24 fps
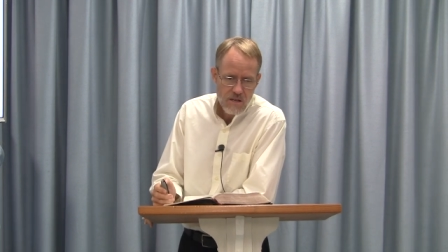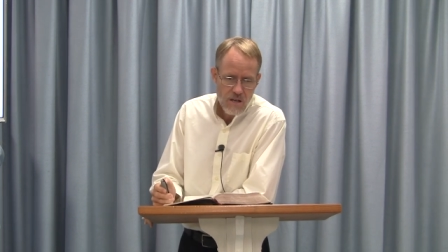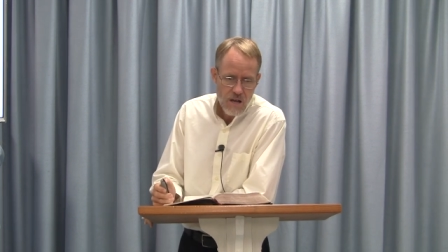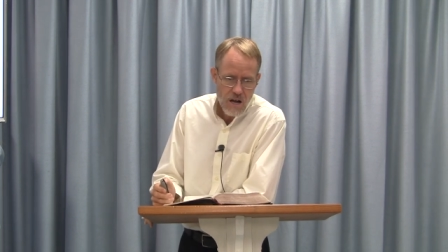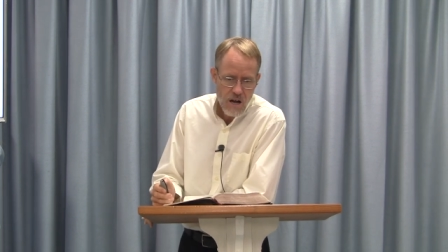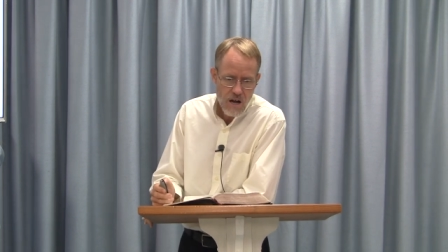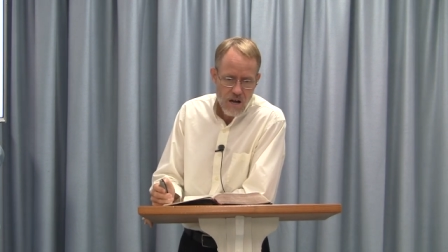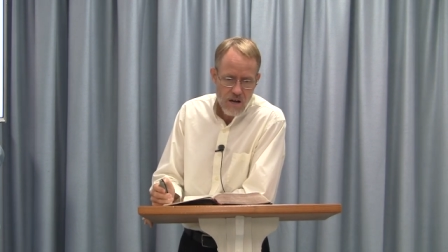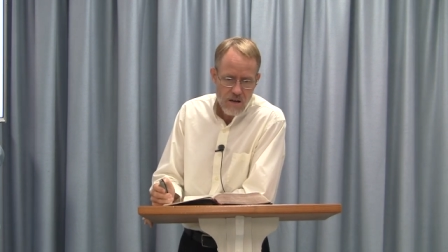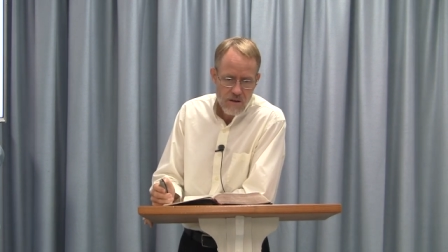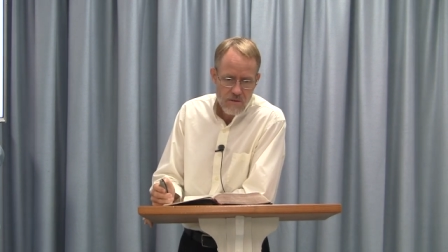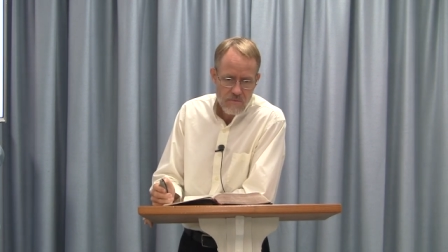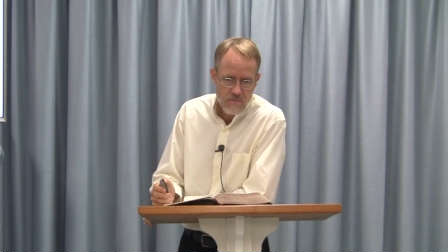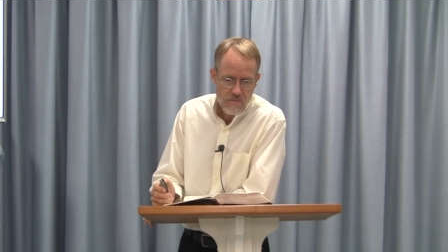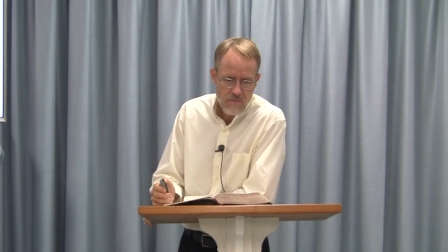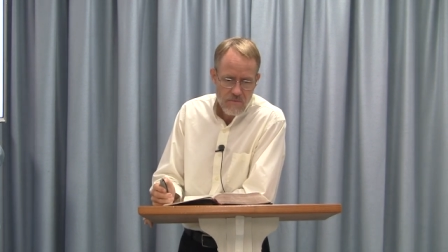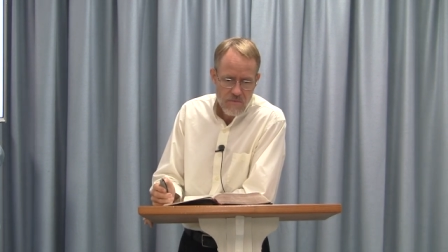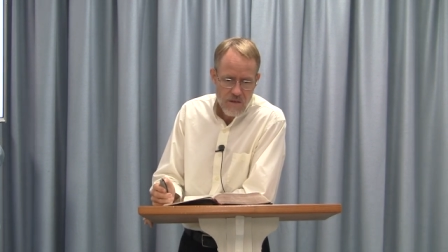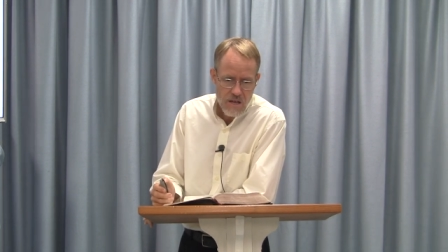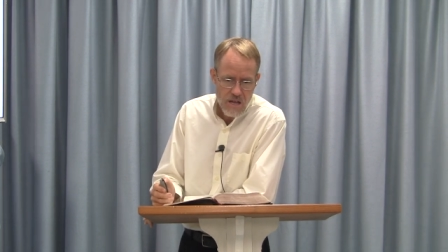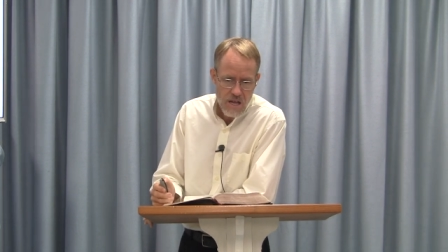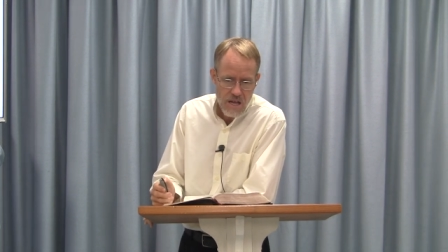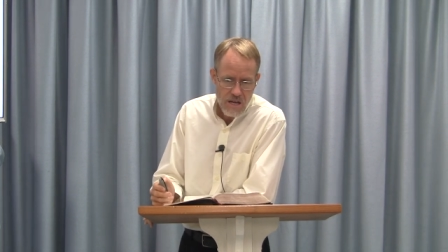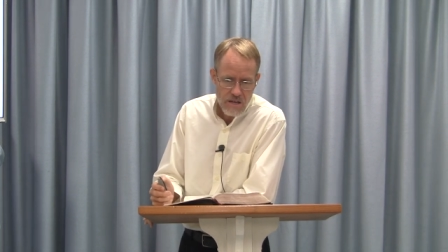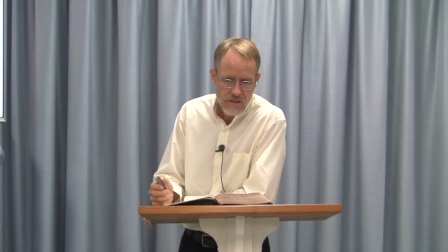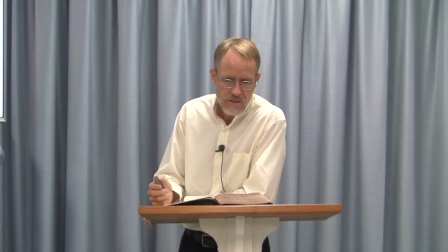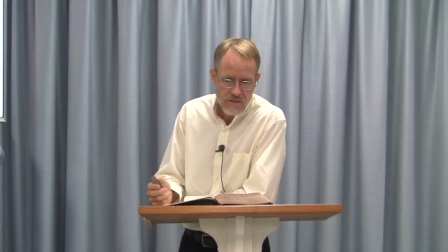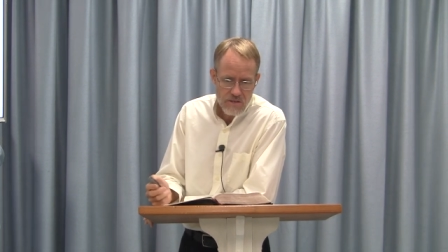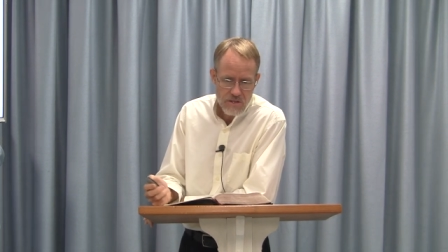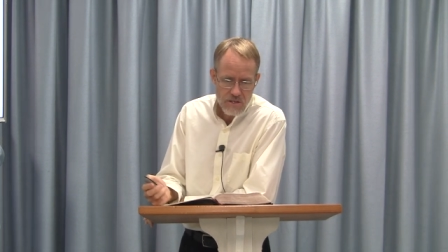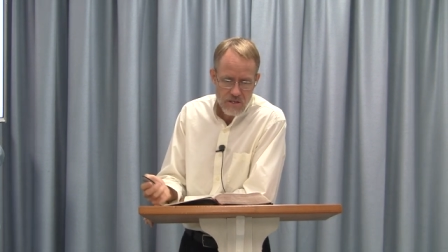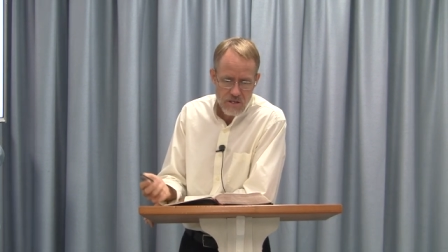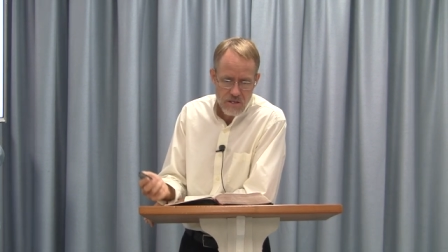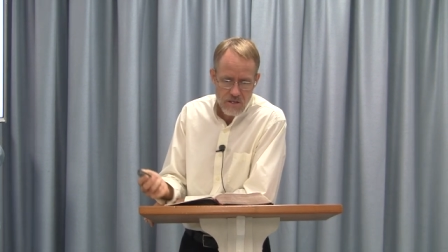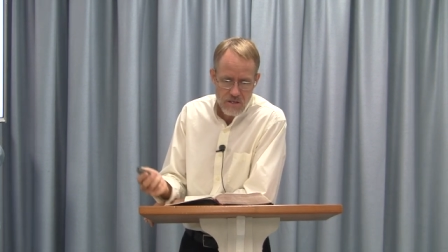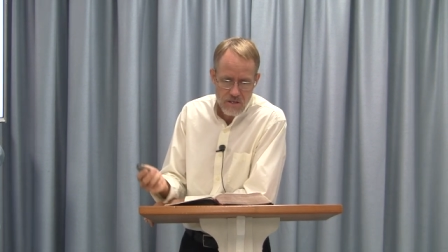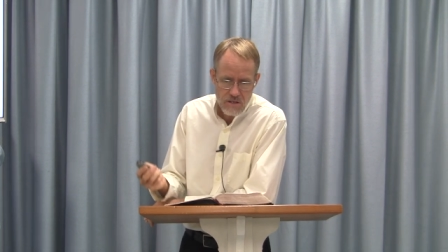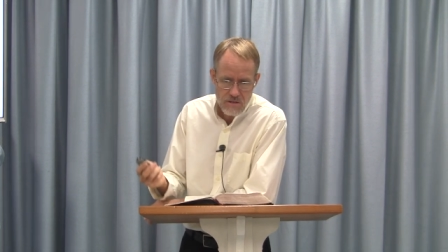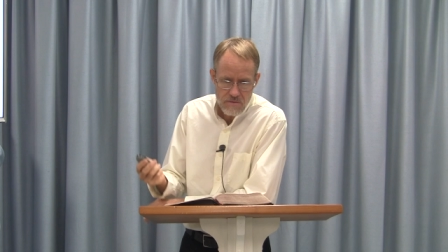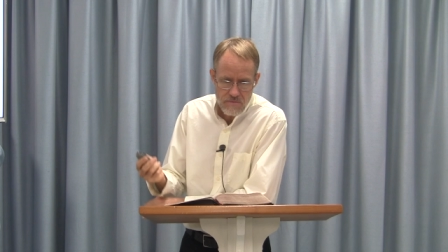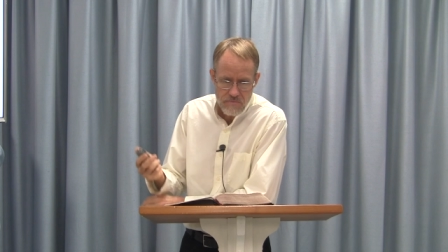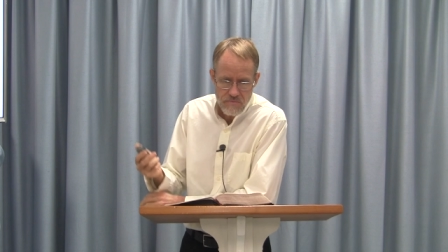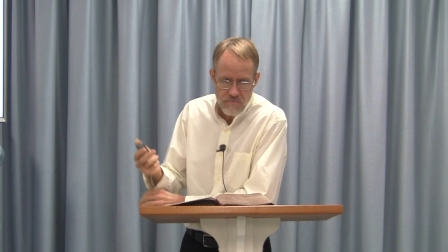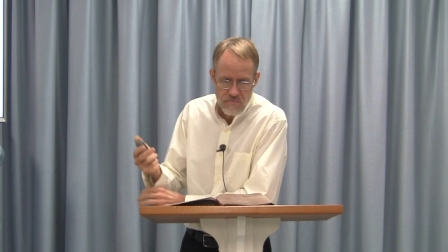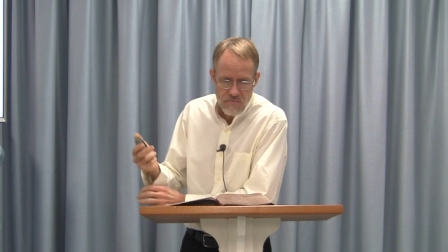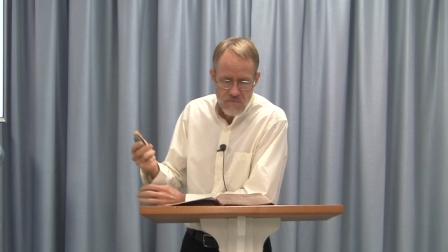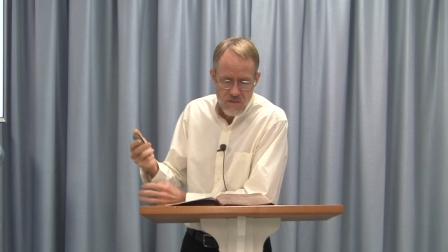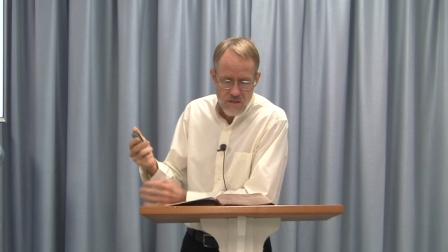um, and the
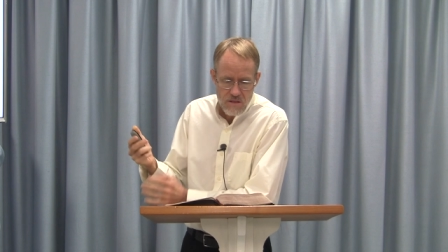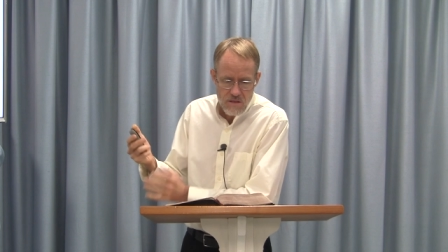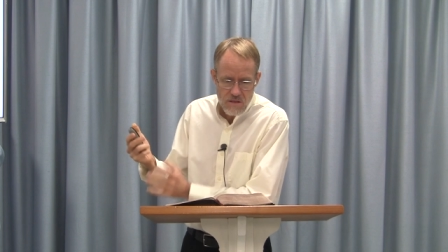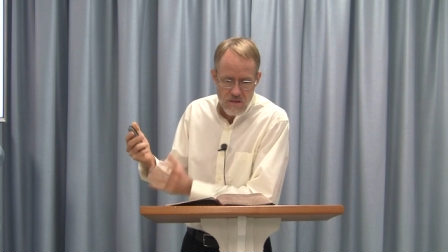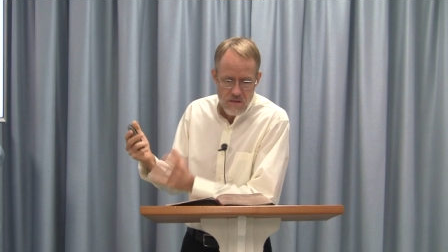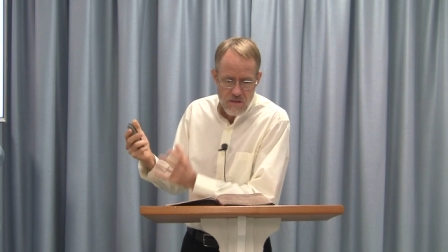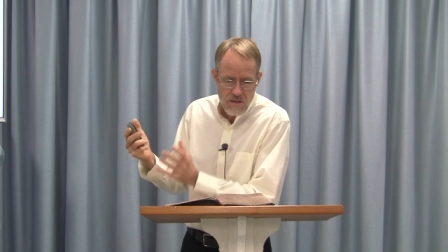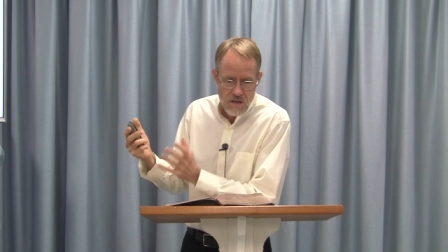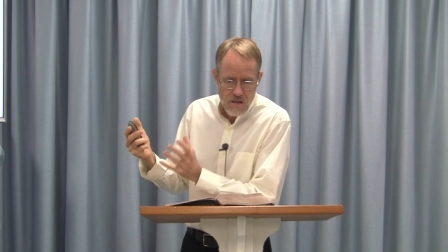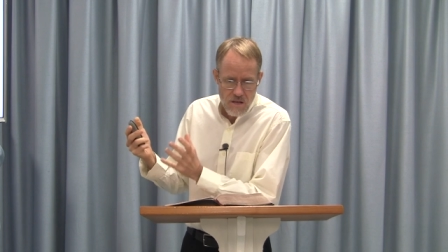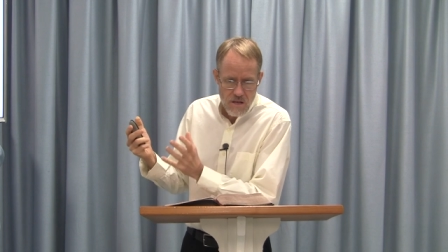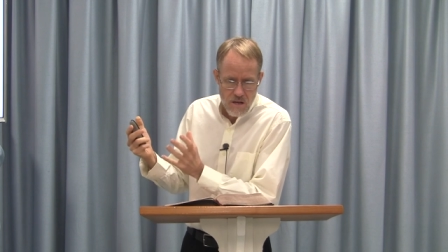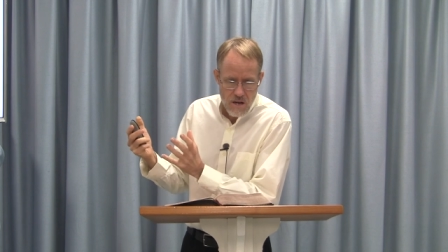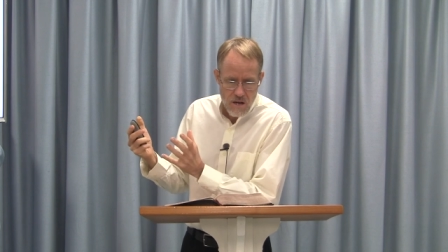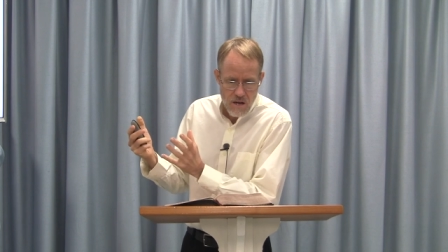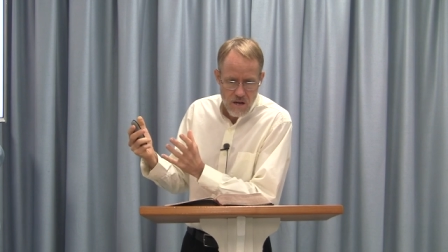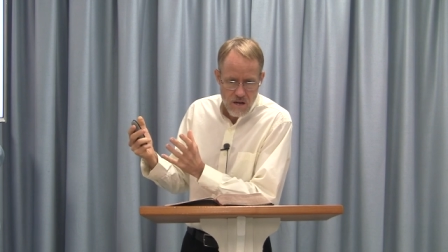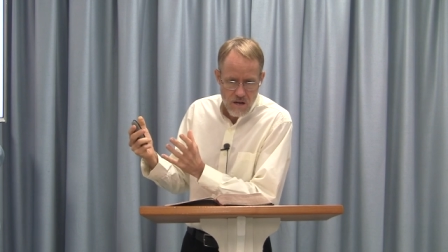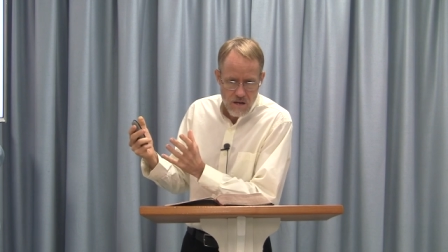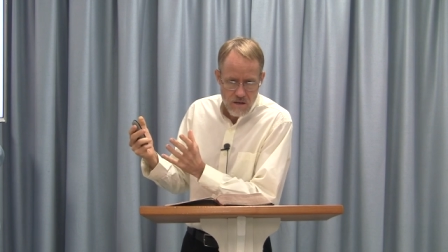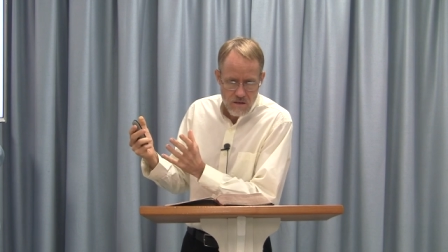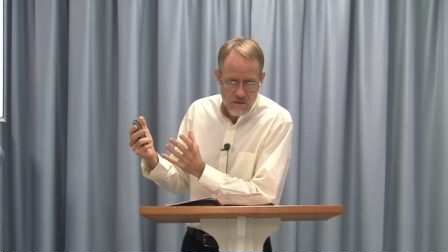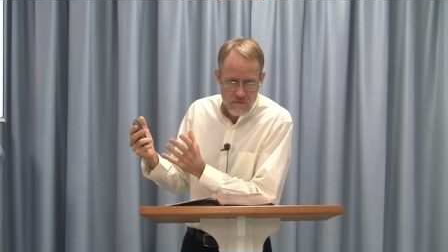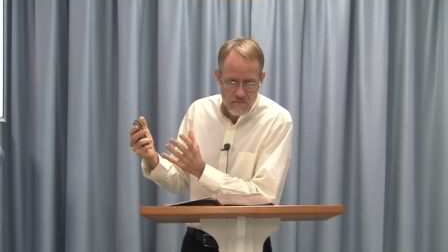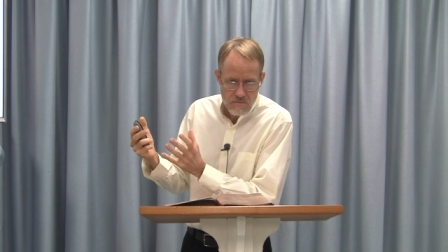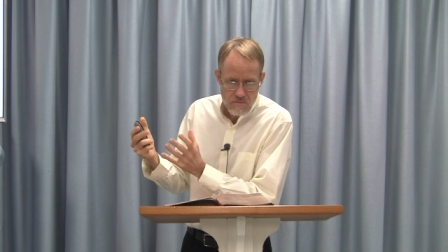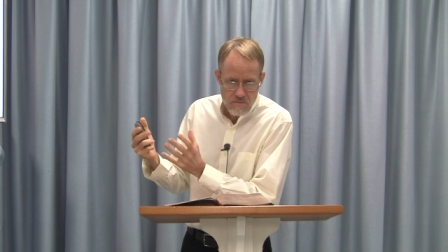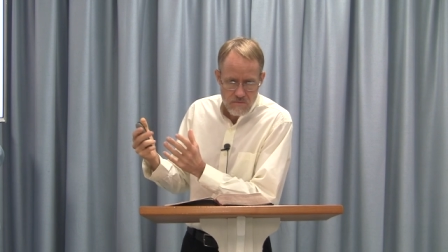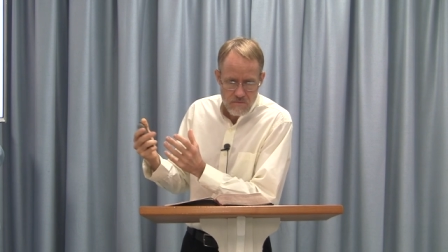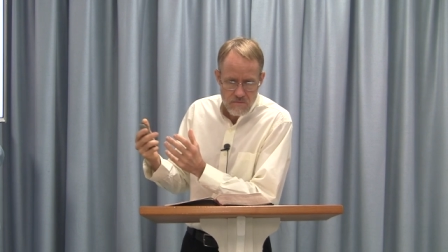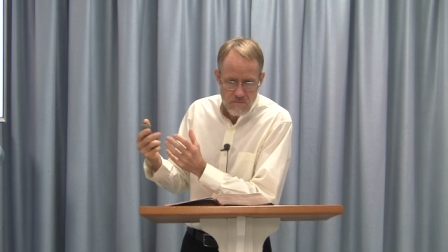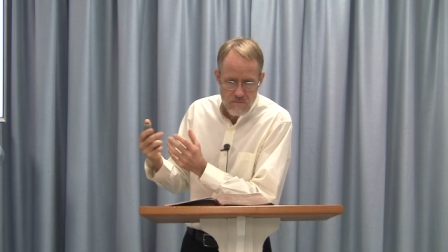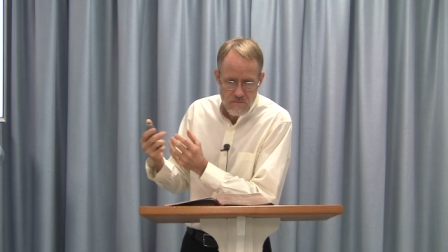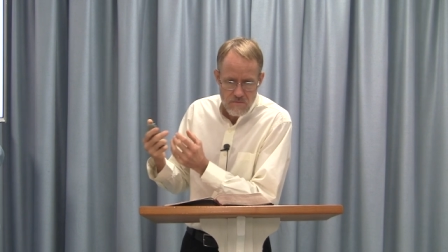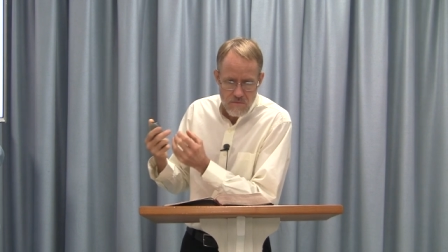um,